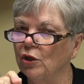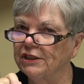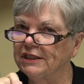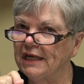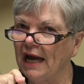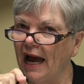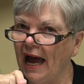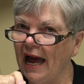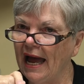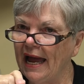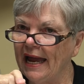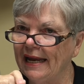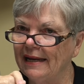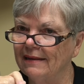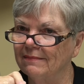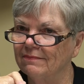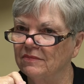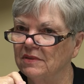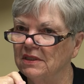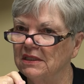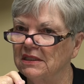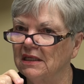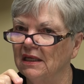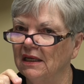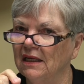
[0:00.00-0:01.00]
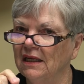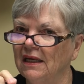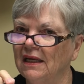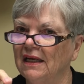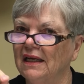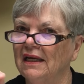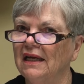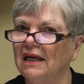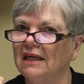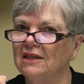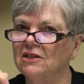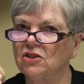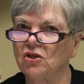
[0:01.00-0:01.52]
times,
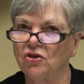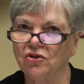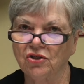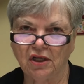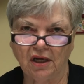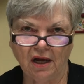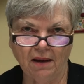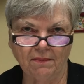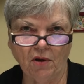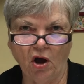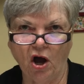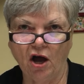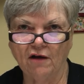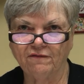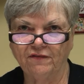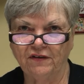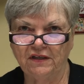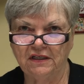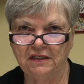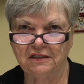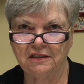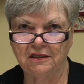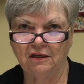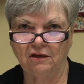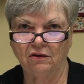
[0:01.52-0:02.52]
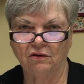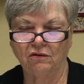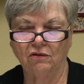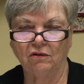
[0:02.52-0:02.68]
it's going to come off easier.